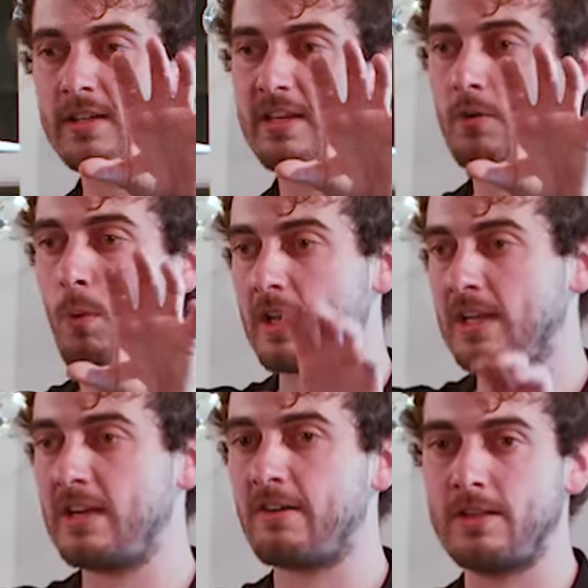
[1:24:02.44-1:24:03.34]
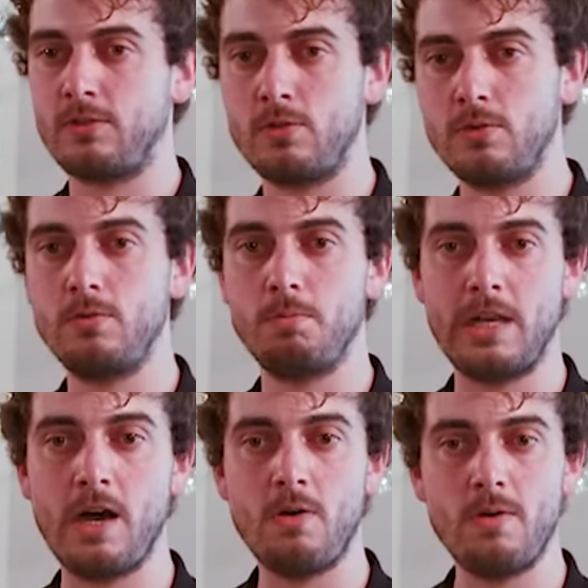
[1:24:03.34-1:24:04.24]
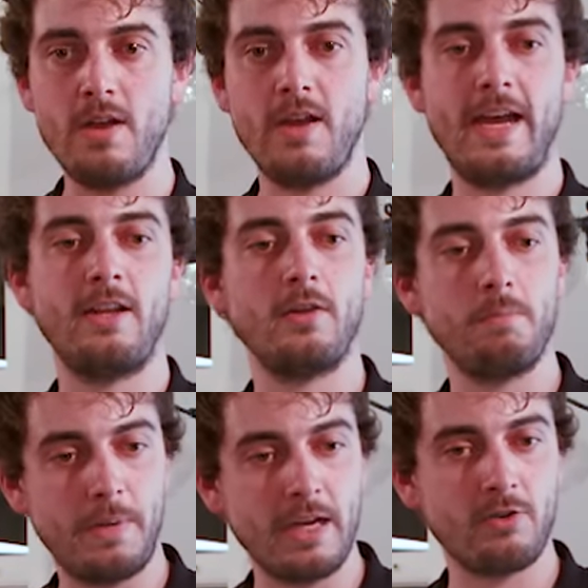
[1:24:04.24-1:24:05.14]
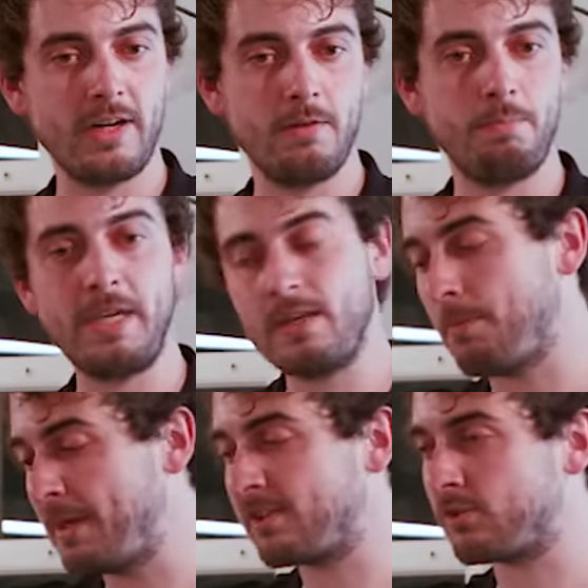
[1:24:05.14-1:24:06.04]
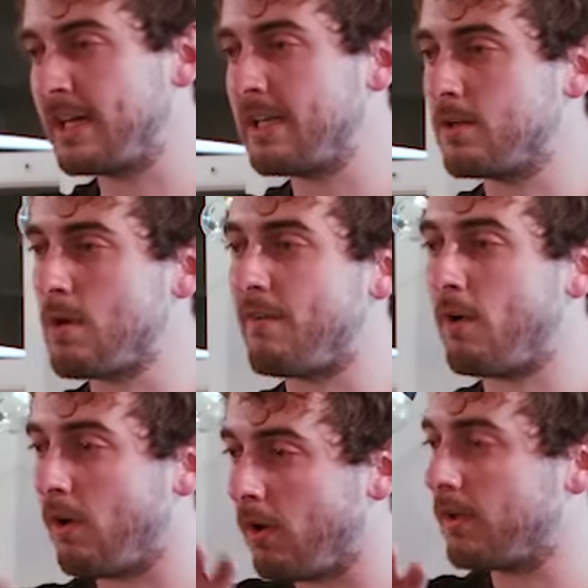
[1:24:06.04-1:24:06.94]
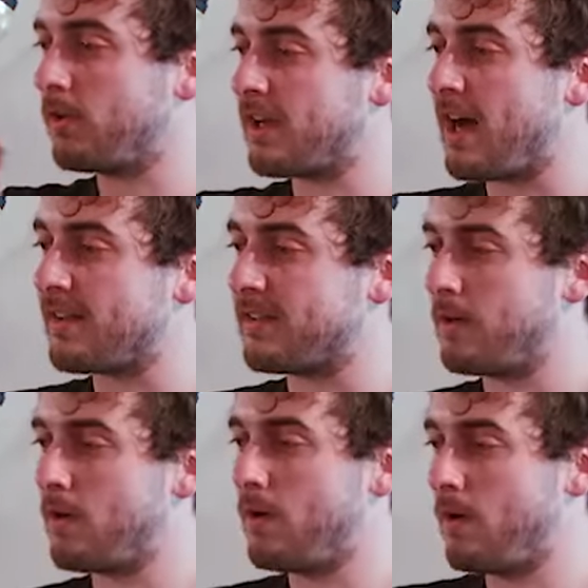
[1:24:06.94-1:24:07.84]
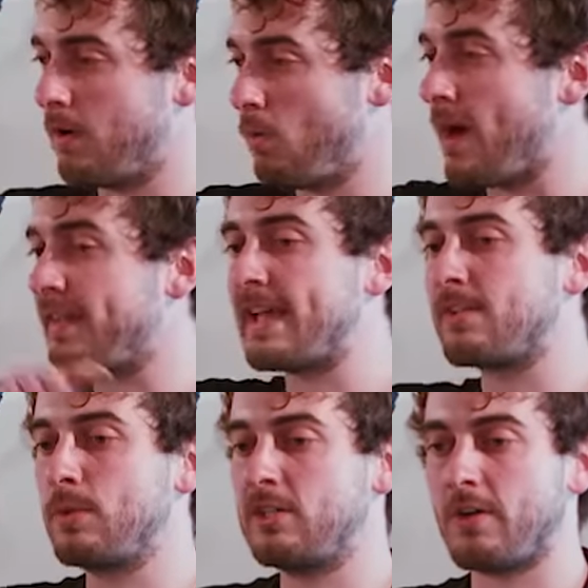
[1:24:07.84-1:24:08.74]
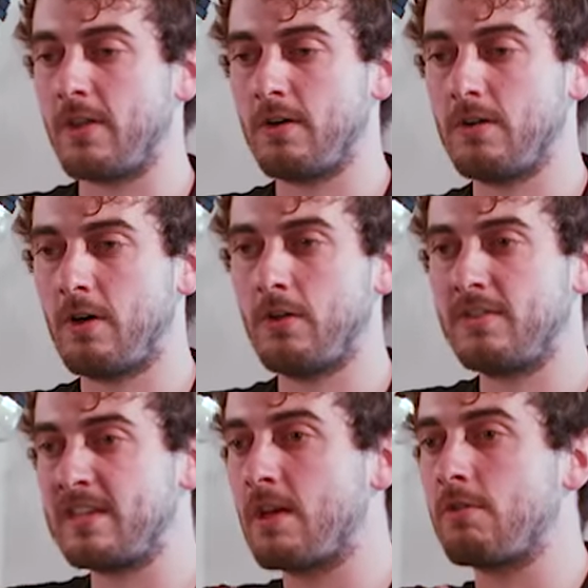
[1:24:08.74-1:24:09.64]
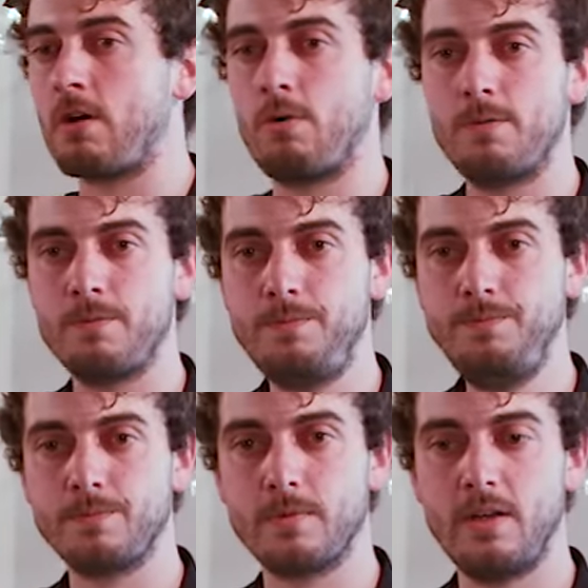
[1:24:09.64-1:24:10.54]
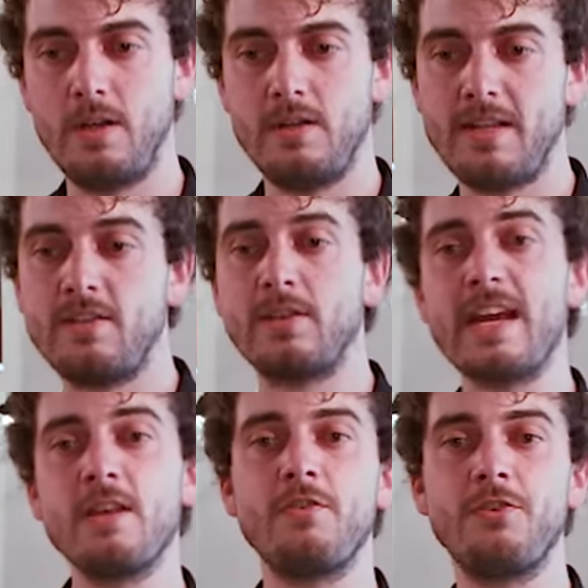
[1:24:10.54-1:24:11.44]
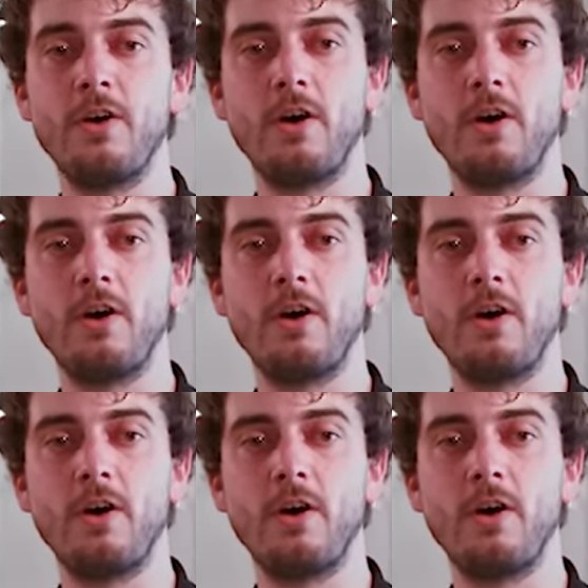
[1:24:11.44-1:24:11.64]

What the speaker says: here, and two below. And on a big screen, you have all the cards one next to each other on a single row. That's the kind of